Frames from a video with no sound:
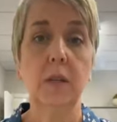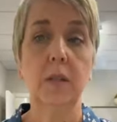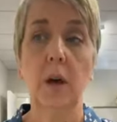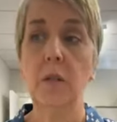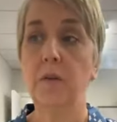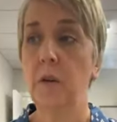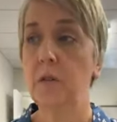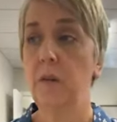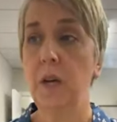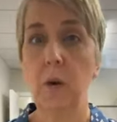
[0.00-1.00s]
So the
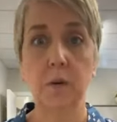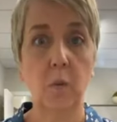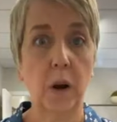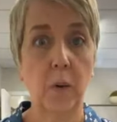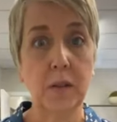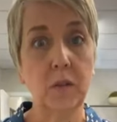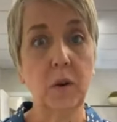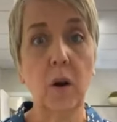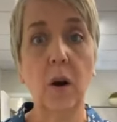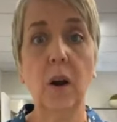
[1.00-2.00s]
first video is where do I
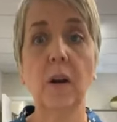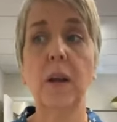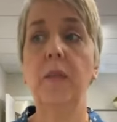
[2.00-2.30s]
start?